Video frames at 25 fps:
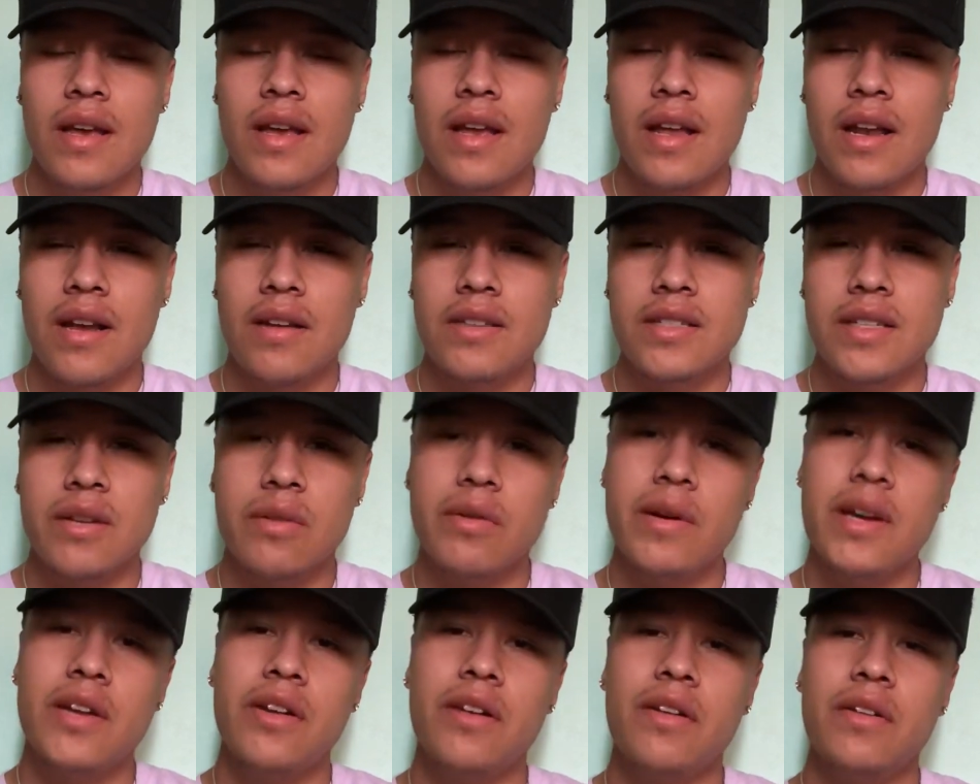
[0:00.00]
And I was
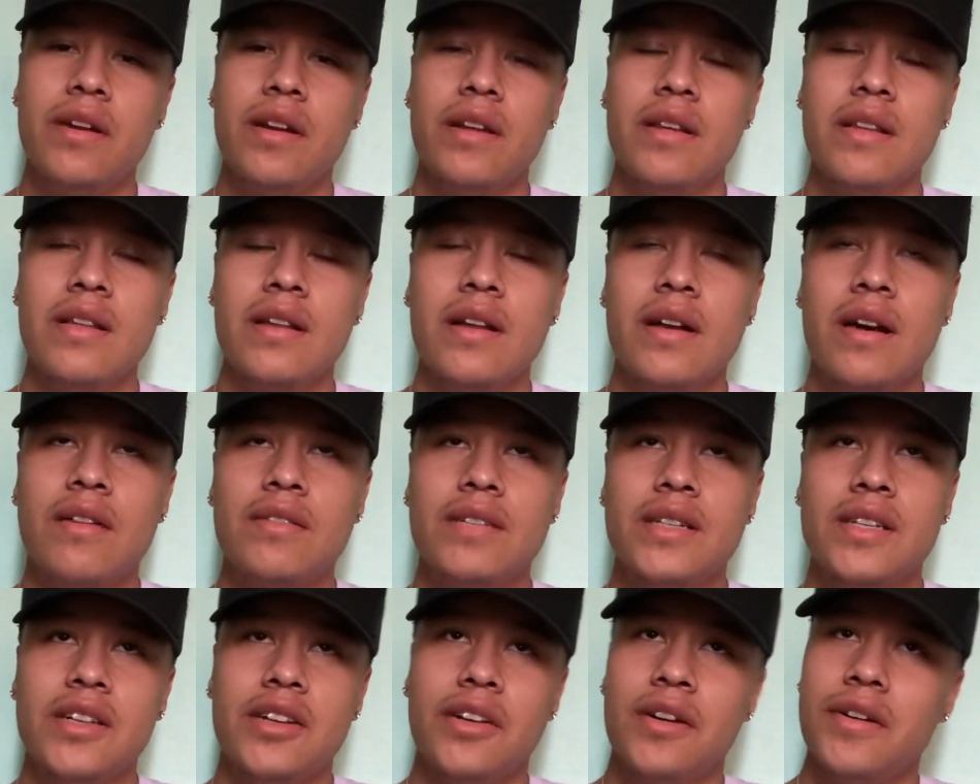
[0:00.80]
like, wait, you
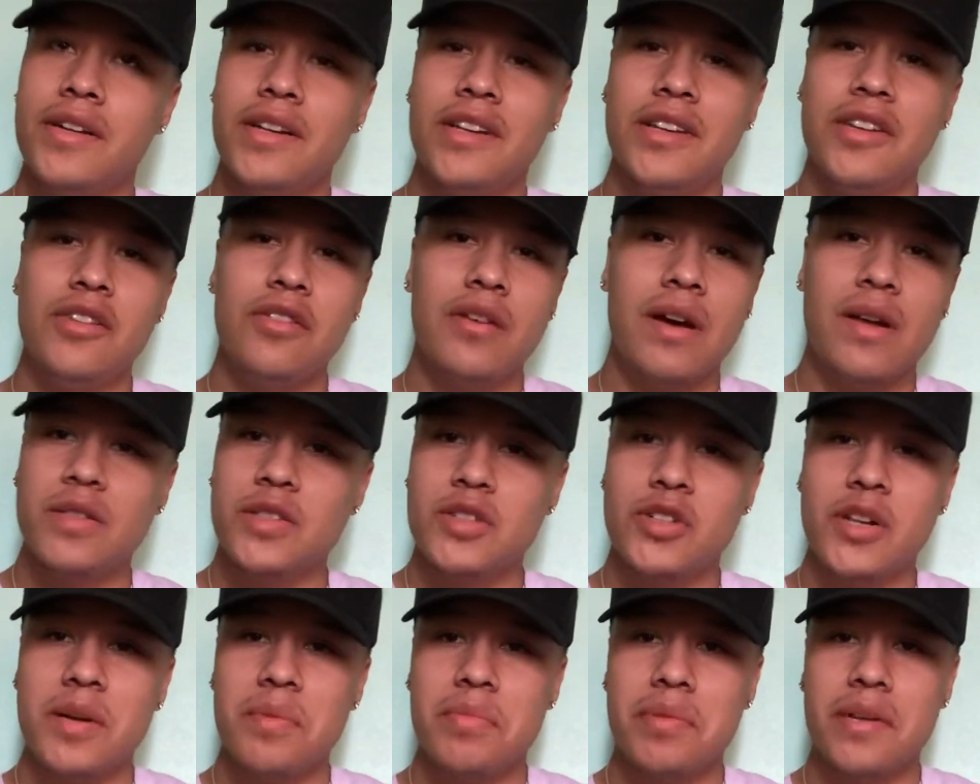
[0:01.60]
already knew. I
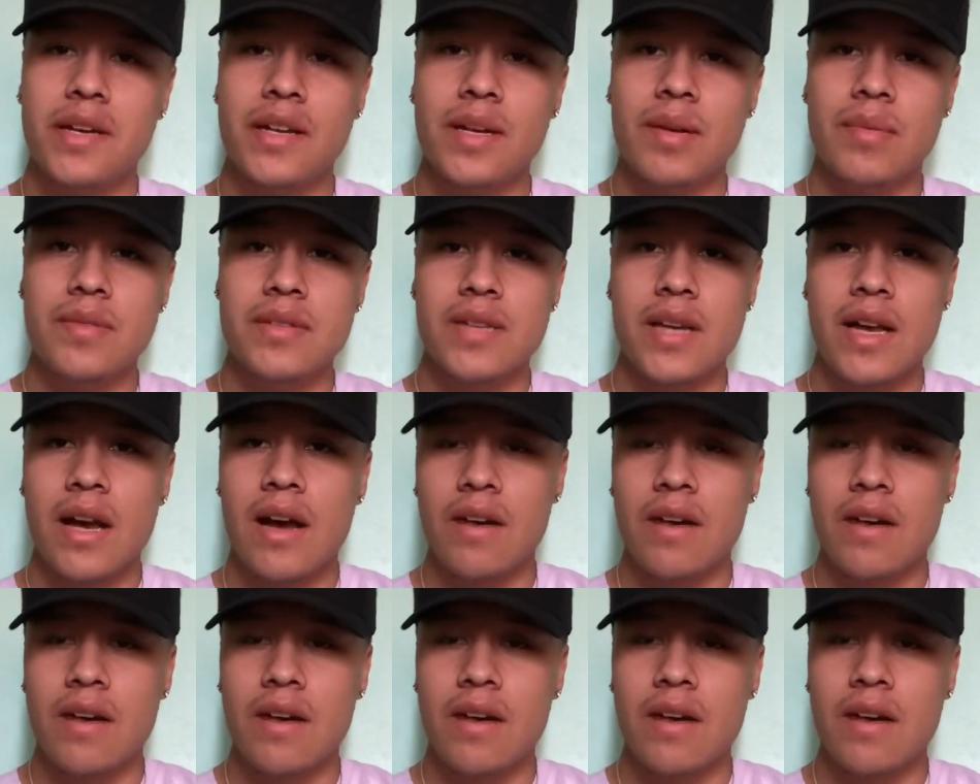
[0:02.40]
was trying to play it down.